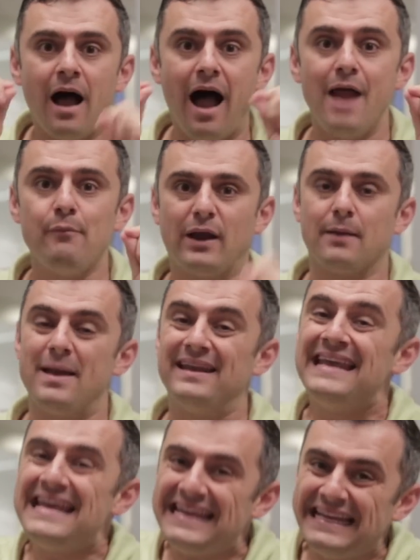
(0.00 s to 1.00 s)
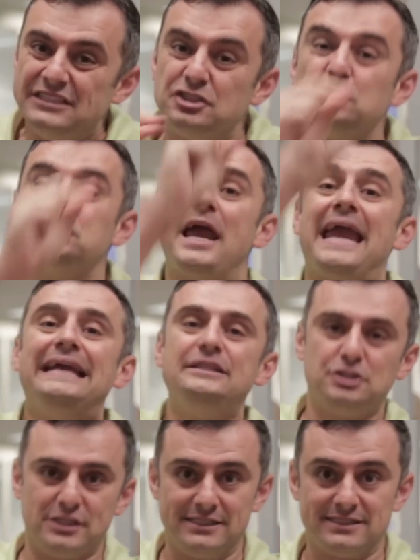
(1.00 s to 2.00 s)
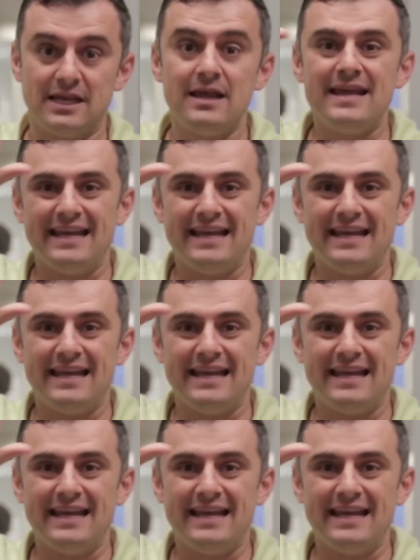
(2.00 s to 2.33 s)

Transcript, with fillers: I recommend he changes